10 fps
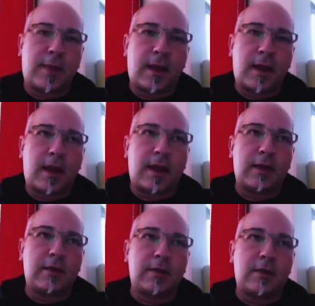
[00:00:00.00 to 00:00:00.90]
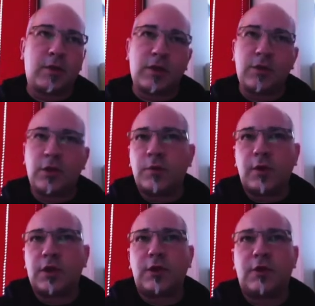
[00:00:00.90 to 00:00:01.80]
And the new
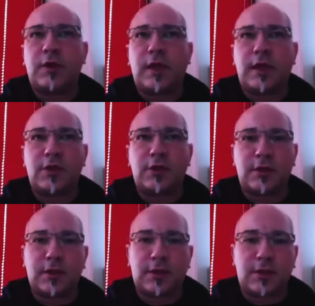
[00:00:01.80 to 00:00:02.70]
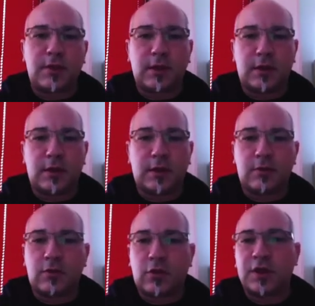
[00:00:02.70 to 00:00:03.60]
monitoring agents needs to be
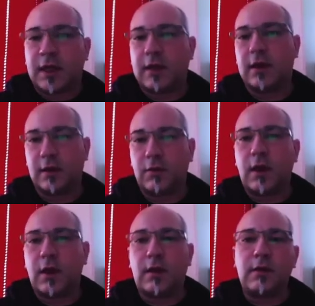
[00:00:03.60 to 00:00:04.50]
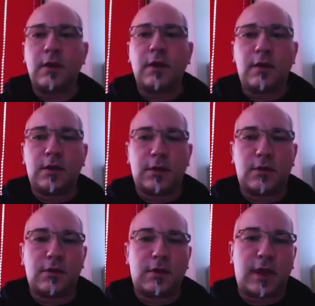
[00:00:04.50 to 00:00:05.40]
container aware.
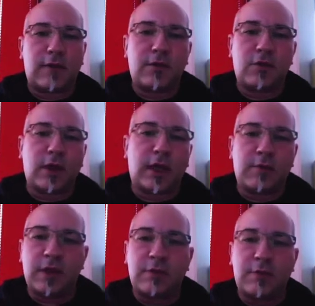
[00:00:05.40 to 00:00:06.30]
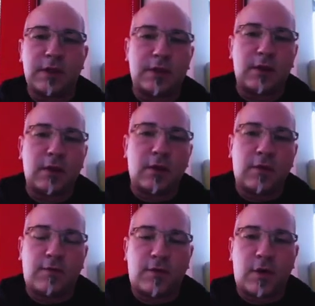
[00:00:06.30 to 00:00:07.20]
So they have to collect metrics
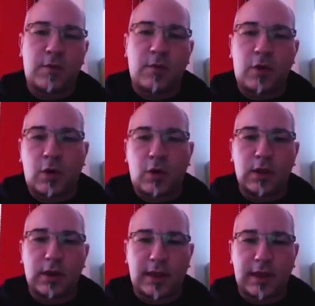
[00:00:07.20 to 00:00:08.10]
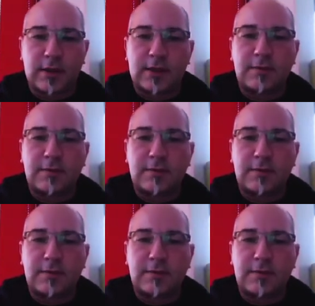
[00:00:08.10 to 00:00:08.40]
from all the layers.